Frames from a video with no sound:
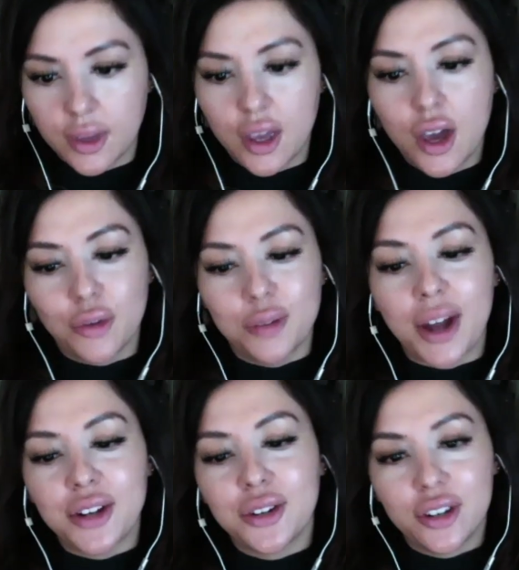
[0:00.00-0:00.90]

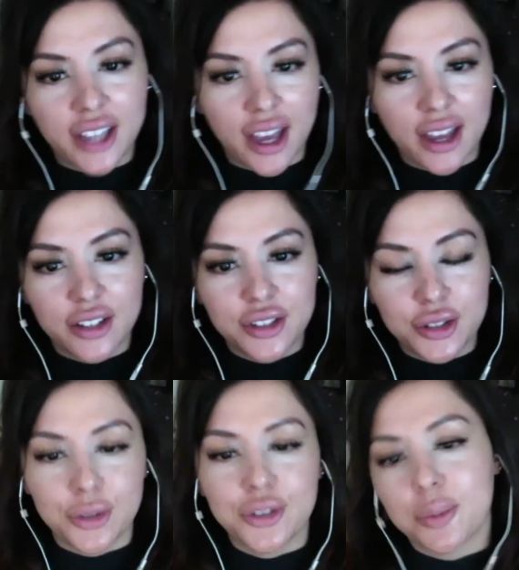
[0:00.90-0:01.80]
Reminder again
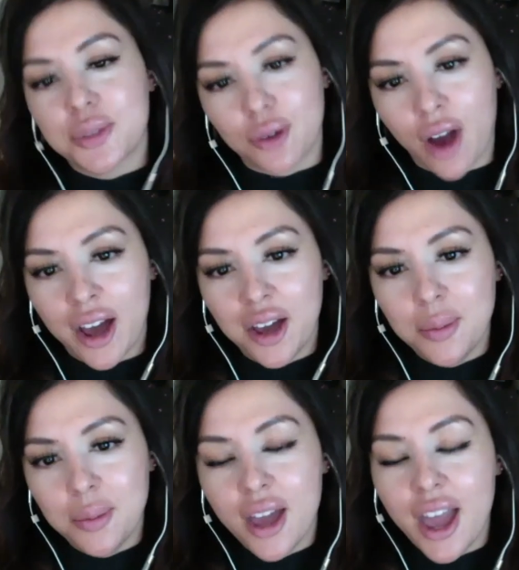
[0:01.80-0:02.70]
to subscribe
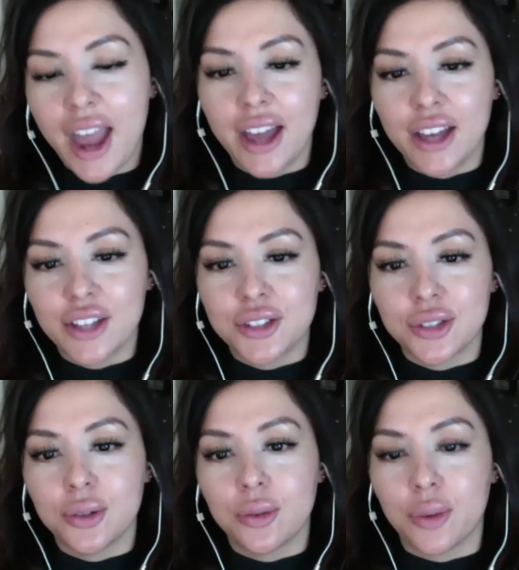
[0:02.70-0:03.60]
and
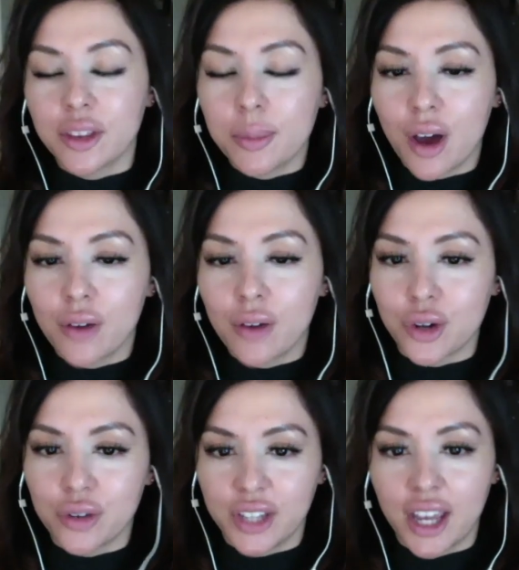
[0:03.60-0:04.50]
to ring the bell for
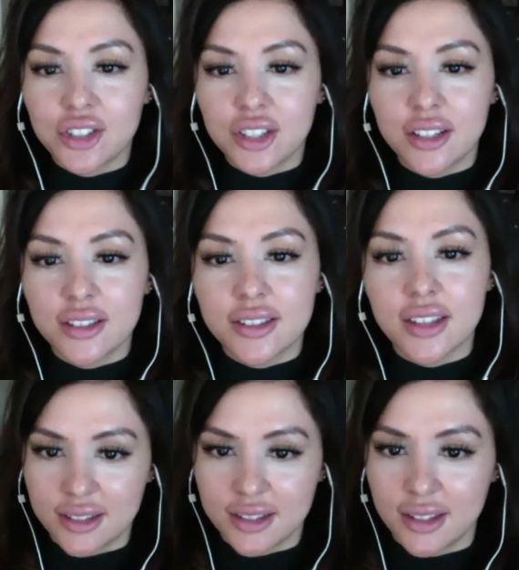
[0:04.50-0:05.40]
notifications.
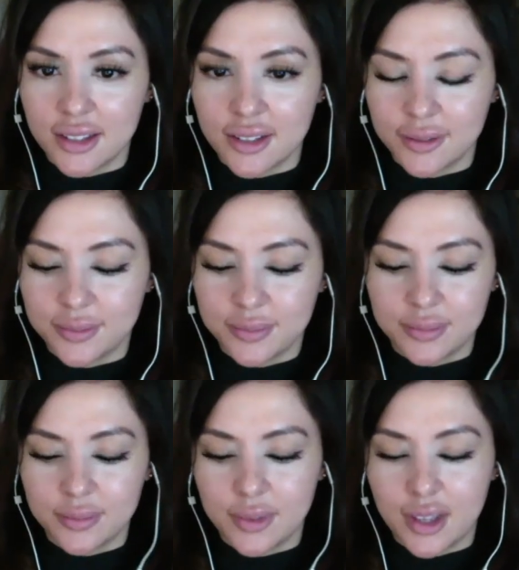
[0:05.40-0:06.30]

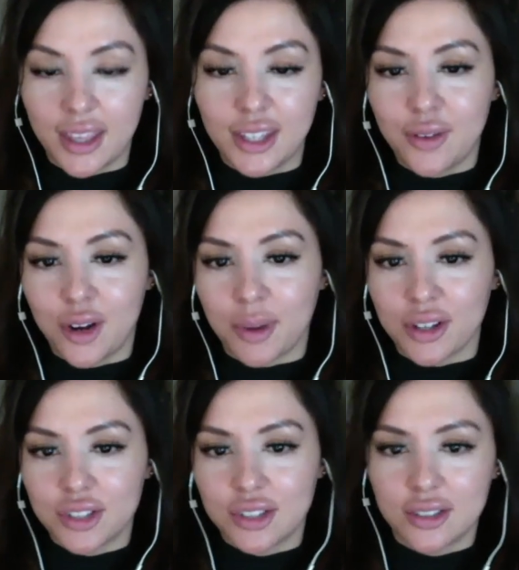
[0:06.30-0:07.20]
Thank you very much.